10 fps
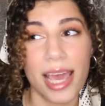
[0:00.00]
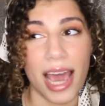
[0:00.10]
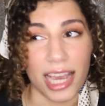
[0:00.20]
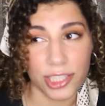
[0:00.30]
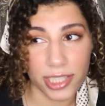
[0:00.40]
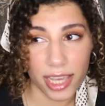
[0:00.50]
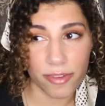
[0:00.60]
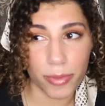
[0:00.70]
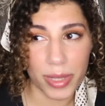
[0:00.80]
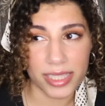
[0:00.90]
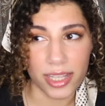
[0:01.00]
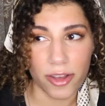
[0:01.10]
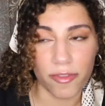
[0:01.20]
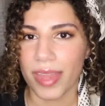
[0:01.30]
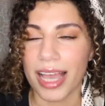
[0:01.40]
I should get it for
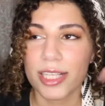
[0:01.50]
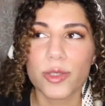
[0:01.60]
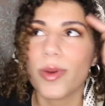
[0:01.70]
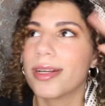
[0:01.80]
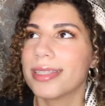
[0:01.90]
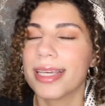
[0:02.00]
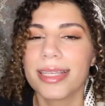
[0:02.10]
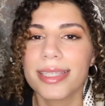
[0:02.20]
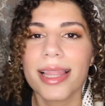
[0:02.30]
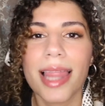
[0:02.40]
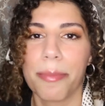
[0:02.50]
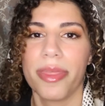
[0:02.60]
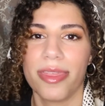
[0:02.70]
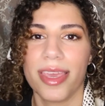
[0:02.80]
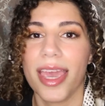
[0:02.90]
myself. I swear, it's like
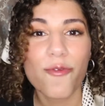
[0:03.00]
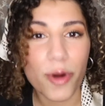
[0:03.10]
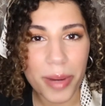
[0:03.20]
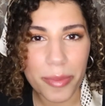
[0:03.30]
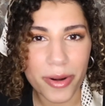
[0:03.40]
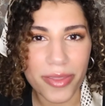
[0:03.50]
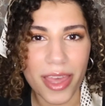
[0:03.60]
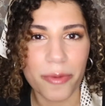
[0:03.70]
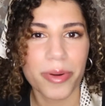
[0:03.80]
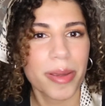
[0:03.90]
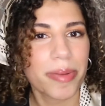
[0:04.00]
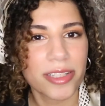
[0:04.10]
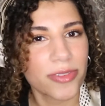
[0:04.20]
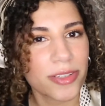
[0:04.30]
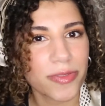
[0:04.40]
telepathy. For my birthday, one of my
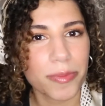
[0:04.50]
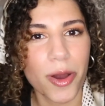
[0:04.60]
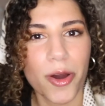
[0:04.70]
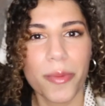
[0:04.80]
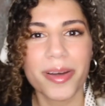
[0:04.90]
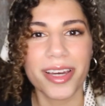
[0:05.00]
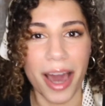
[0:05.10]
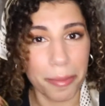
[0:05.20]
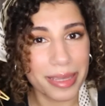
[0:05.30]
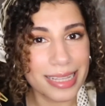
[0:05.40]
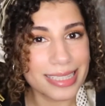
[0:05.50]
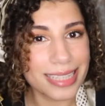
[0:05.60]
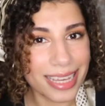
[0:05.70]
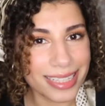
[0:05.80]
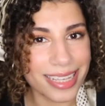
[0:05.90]
best friends from home got me this
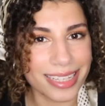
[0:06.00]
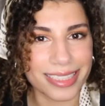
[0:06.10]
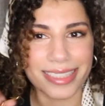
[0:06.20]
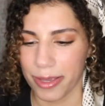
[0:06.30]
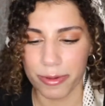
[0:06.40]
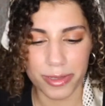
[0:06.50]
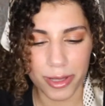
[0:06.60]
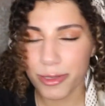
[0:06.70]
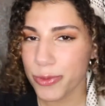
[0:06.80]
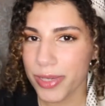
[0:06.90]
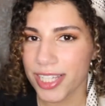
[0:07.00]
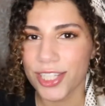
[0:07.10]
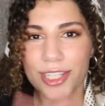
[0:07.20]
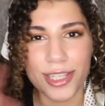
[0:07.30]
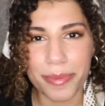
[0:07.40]
necklace. It was so sweet,
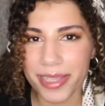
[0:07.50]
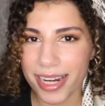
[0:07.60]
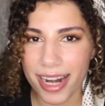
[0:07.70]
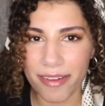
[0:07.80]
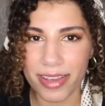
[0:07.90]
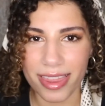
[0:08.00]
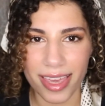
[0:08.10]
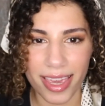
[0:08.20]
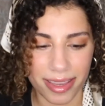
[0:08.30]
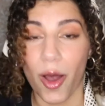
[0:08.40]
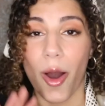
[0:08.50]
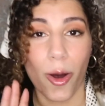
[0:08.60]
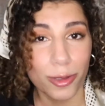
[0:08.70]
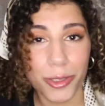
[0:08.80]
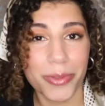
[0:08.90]
she shipped it and everything.
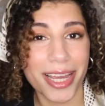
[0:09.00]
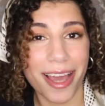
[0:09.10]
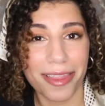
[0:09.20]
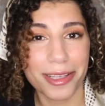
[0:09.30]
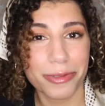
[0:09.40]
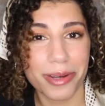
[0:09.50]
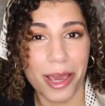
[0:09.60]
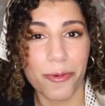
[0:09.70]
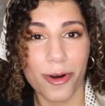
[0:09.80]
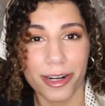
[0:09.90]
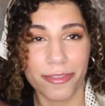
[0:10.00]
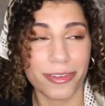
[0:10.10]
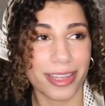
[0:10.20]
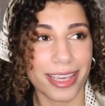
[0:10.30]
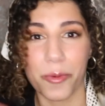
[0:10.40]
Also, when I got this one, I wore it
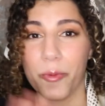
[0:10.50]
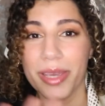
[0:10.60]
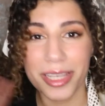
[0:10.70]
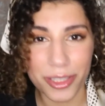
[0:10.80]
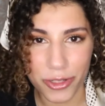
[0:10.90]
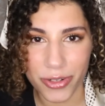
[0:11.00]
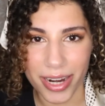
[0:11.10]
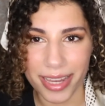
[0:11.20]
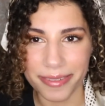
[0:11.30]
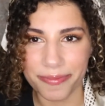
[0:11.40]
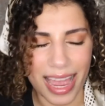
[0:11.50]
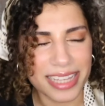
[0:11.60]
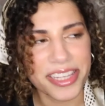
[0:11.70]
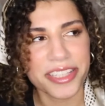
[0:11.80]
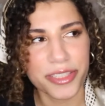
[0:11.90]
for like weeks straight.
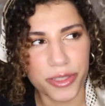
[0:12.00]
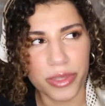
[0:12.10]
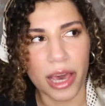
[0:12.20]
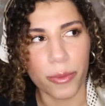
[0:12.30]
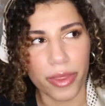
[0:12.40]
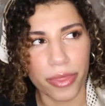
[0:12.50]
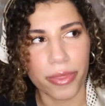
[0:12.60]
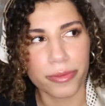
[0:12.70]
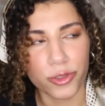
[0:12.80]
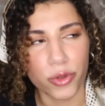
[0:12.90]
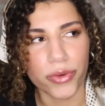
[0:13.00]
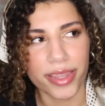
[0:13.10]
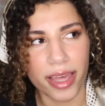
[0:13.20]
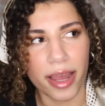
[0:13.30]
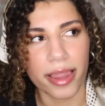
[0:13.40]
I tend to do that with
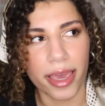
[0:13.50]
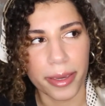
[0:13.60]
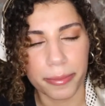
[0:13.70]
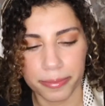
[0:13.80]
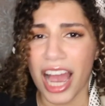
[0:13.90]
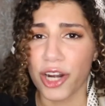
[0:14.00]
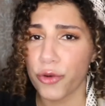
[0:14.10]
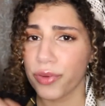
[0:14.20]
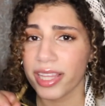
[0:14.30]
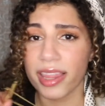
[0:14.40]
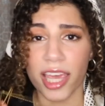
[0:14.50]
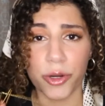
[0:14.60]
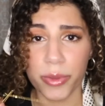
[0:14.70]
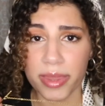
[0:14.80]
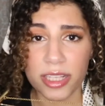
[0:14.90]
jewelry that I like. I don't really
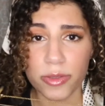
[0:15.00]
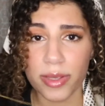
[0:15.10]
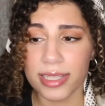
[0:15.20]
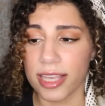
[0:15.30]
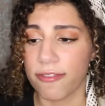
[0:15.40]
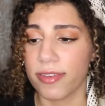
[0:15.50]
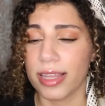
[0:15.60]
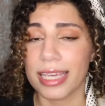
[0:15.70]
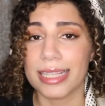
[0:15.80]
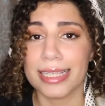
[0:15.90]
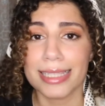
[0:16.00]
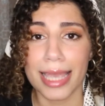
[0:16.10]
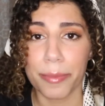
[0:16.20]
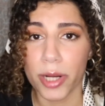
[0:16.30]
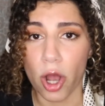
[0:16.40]
layer with this one because I feel like it's a
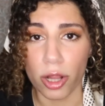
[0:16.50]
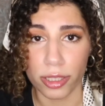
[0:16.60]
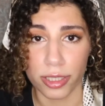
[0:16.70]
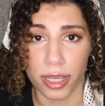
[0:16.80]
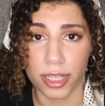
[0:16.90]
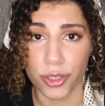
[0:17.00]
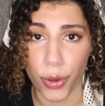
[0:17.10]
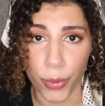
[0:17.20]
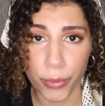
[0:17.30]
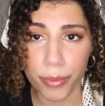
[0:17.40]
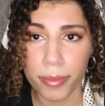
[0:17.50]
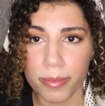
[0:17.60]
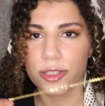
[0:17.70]
statement all on its own.